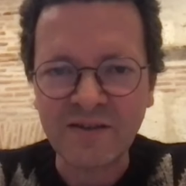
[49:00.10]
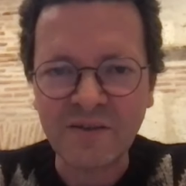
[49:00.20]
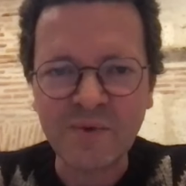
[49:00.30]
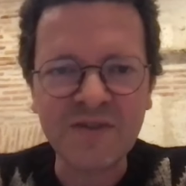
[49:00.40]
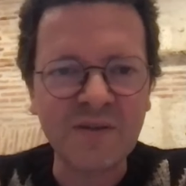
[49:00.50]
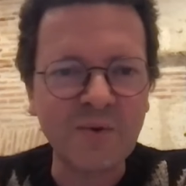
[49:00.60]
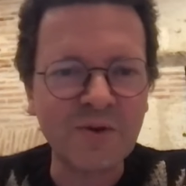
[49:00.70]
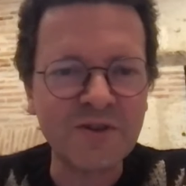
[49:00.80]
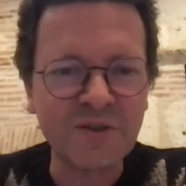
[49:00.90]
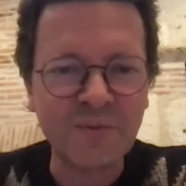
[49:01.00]

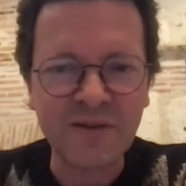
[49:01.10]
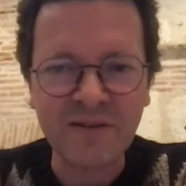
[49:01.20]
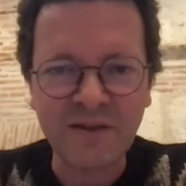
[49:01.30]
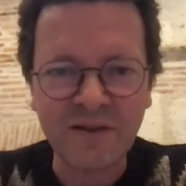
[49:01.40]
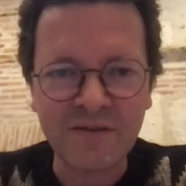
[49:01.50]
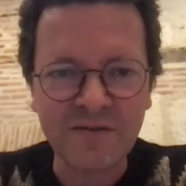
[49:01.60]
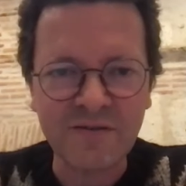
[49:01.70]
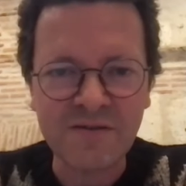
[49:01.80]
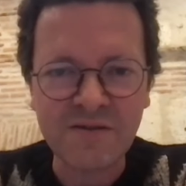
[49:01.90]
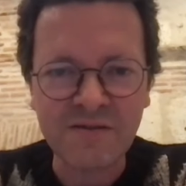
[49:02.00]
epistemology, basically
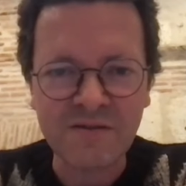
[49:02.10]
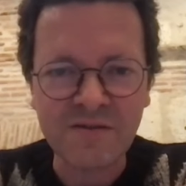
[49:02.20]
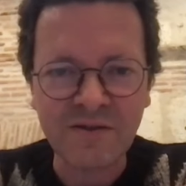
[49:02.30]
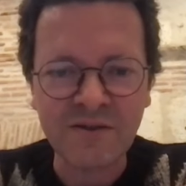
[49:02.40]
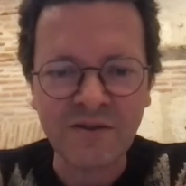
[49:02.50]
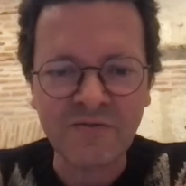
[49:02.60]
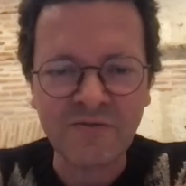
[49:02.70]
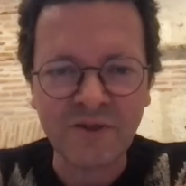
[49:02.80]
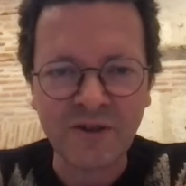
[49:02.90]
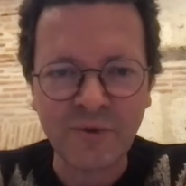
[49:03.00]
the study
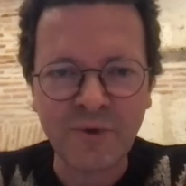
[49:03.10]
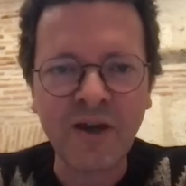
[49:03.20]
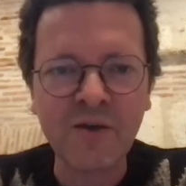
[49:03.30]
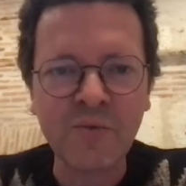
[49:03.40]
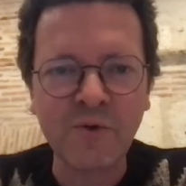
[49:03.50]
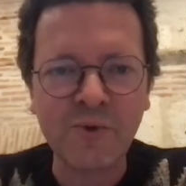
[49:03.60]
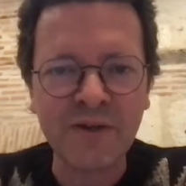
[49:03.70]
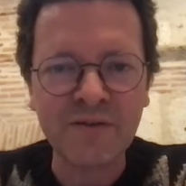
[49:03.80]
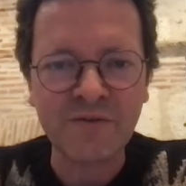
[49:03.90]
of reliable ways